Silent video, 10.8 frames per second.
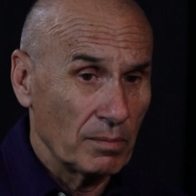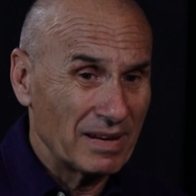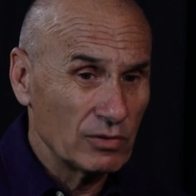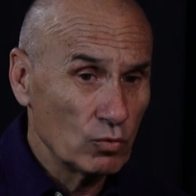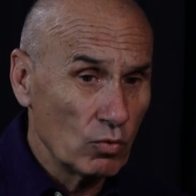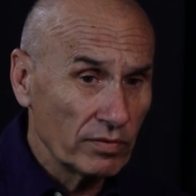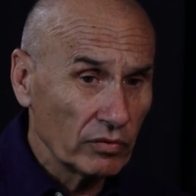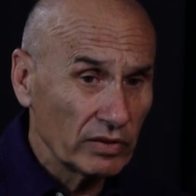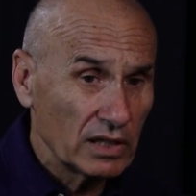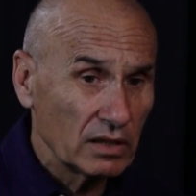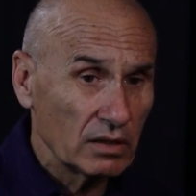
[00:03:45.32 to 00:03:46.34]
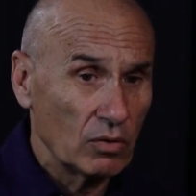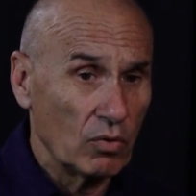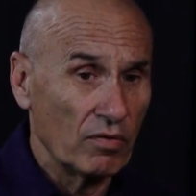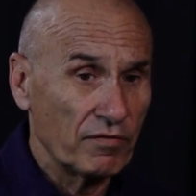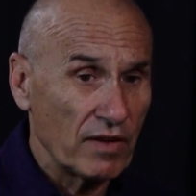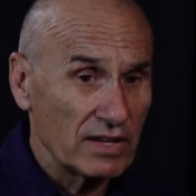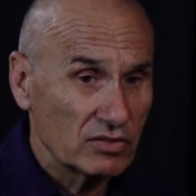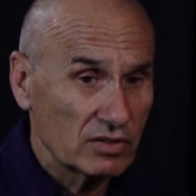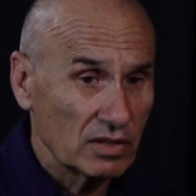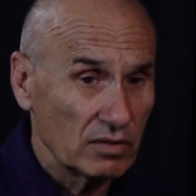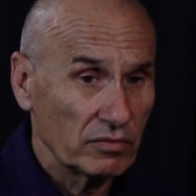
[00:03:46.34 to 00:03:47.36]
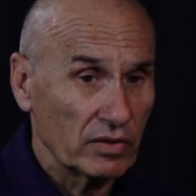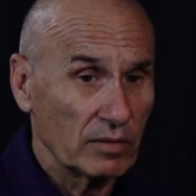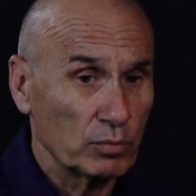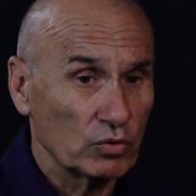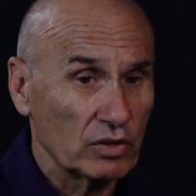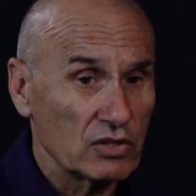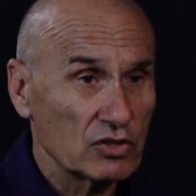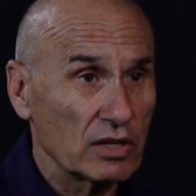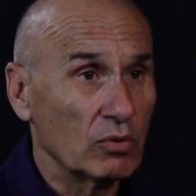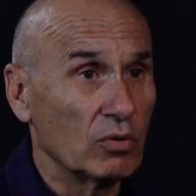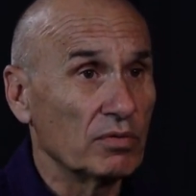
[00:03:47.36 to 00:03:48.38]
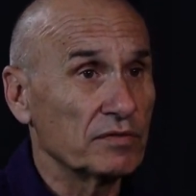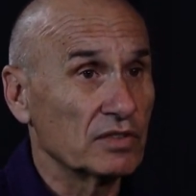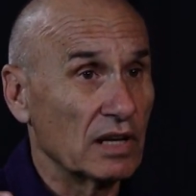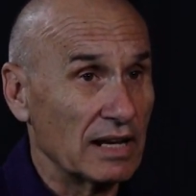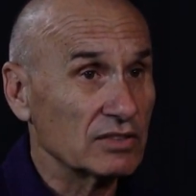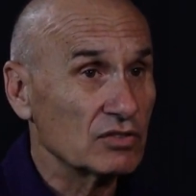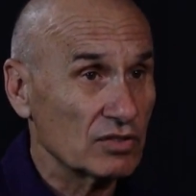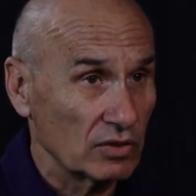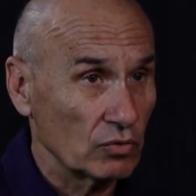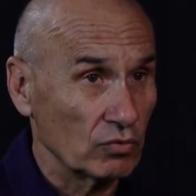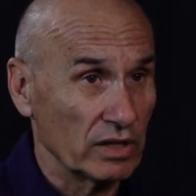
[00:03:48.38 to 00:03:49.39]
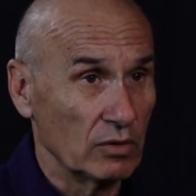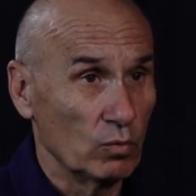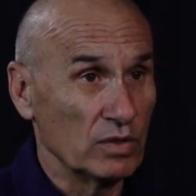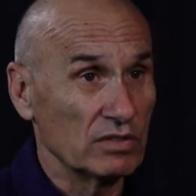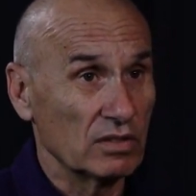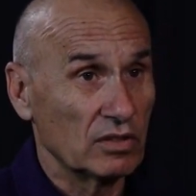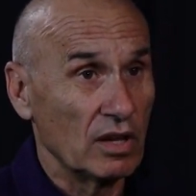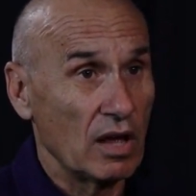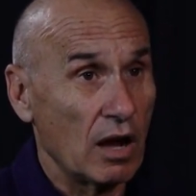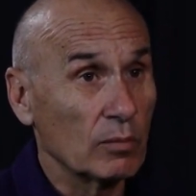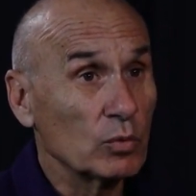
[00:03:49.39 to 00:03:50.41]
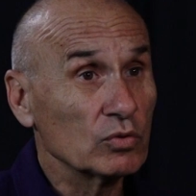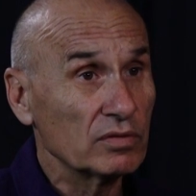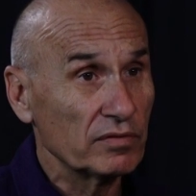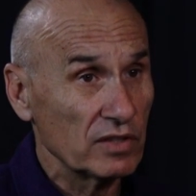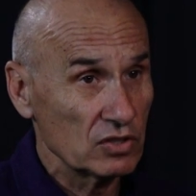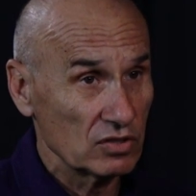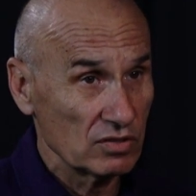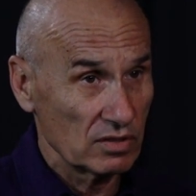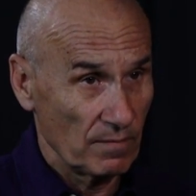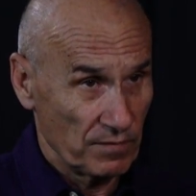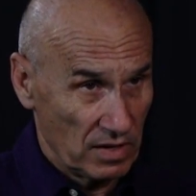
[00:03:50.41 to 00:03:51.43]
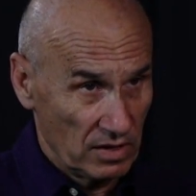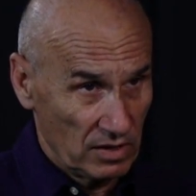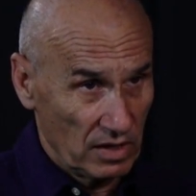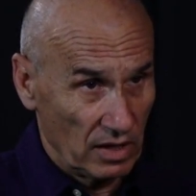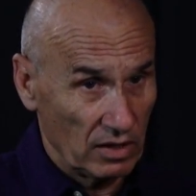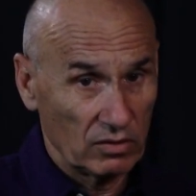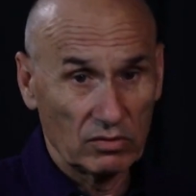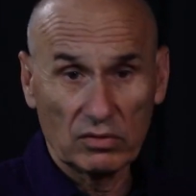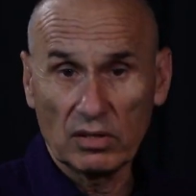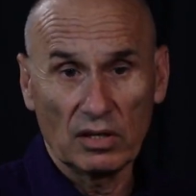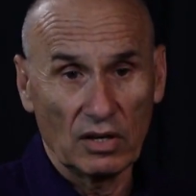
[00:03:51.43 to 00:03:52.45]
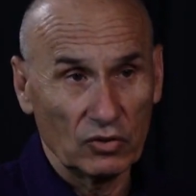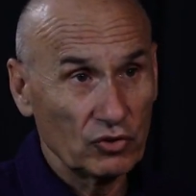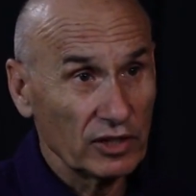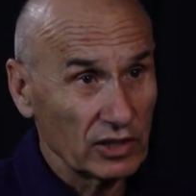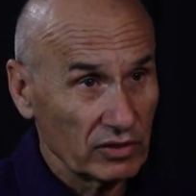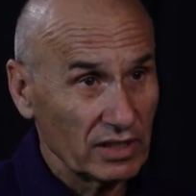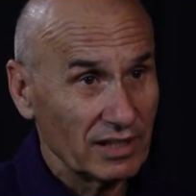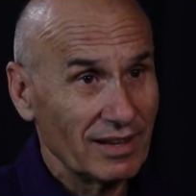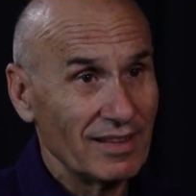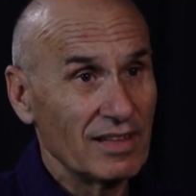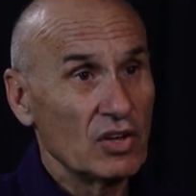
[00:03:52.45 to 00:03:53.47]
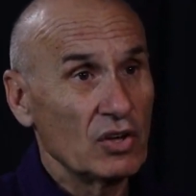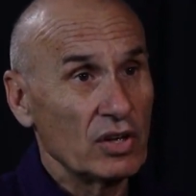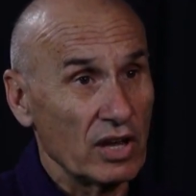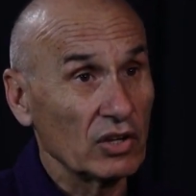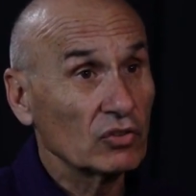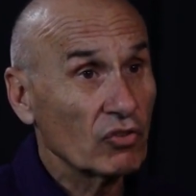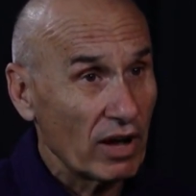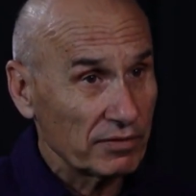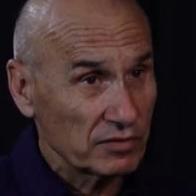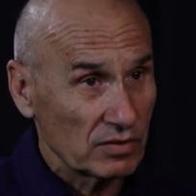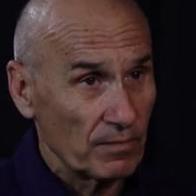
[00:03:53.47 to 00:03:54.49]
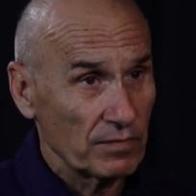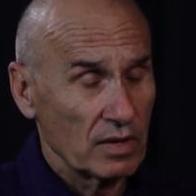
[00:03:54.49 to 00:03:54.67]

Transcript: maneuvering offensive potential of the last century, with armored divisions and artillery, aircrafts.